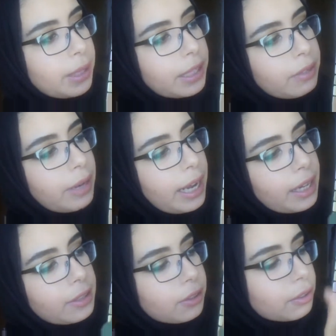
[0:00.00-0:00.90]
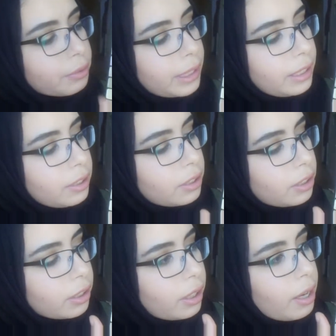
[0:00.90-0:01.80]
pinky reds, your greens,
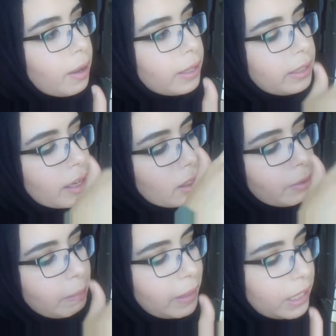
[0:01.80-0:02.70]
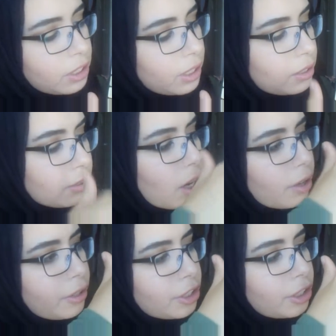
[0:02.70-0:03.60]
your yellowy peaches, your
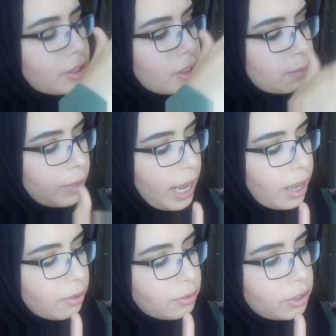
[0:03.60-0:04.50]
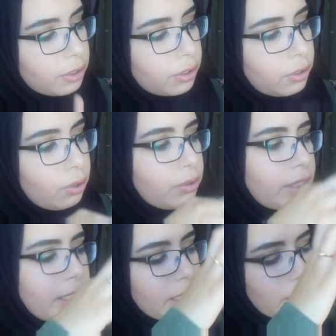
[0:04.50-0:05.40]
oranges, your browns, your
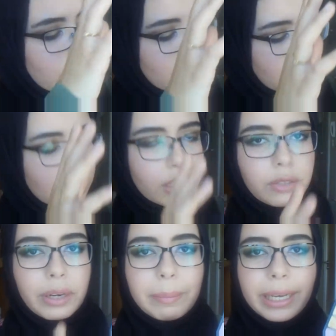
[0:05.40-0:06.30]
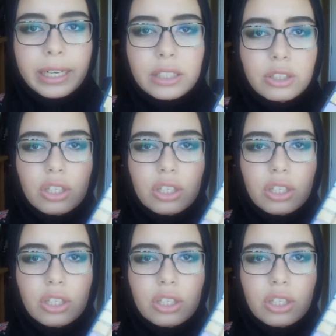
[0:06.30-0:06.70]
goldeny colors. You know what I mean? It's